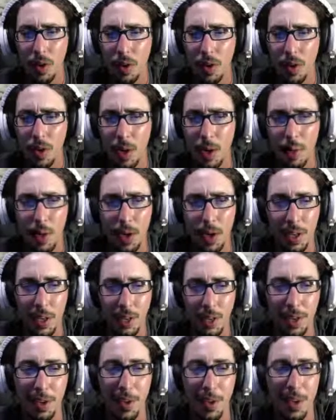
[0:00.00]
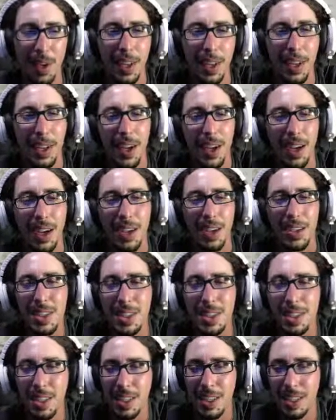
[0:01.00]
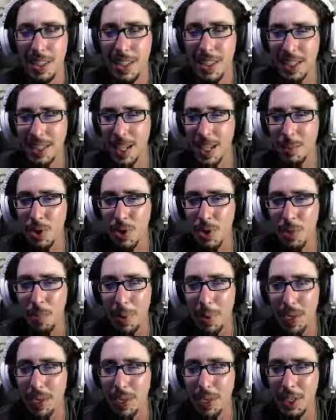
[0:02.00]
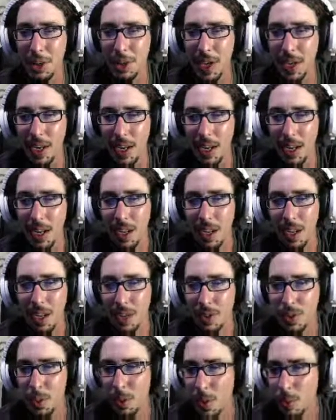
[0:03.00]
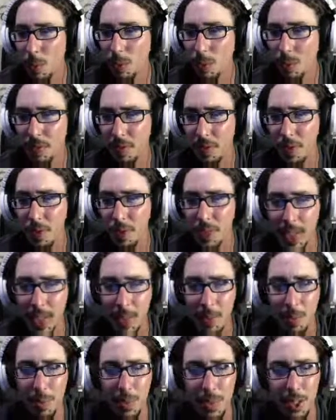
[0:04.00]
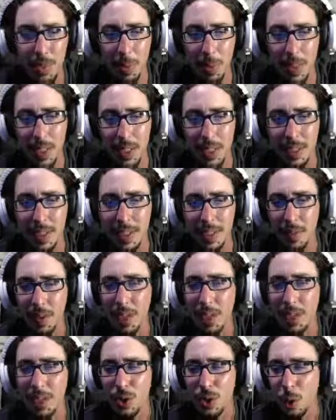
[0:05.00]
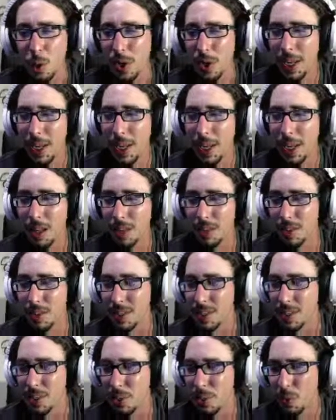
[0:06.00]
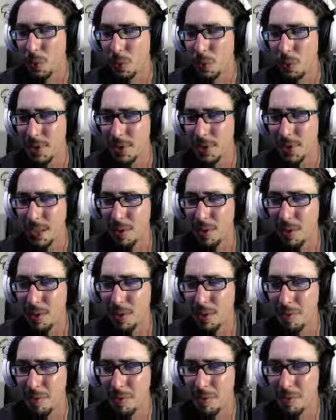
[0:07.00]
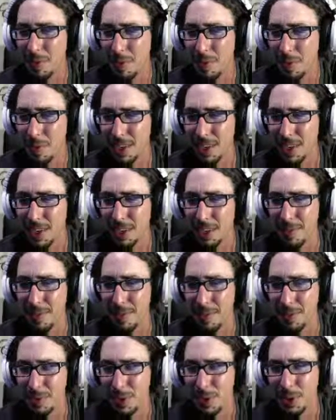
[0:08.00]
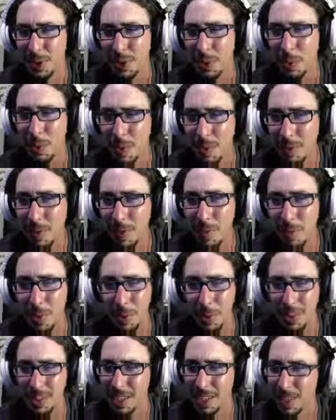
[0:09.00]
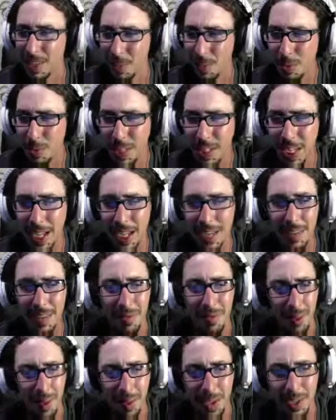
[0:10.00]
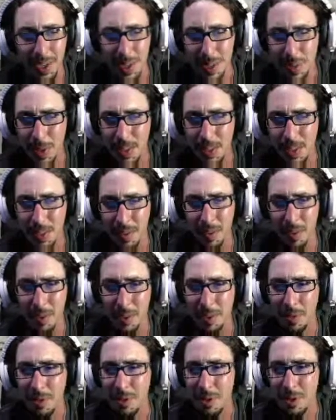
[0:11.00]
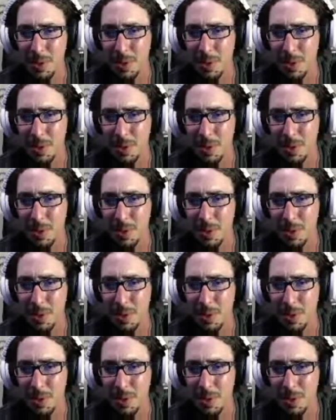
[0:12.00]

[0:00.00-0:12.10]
wanted it to. This next game is called Bounty Train. 21 reviews, 80% positive, $20. It's 20% off. It's usually $25, which again is very expensive for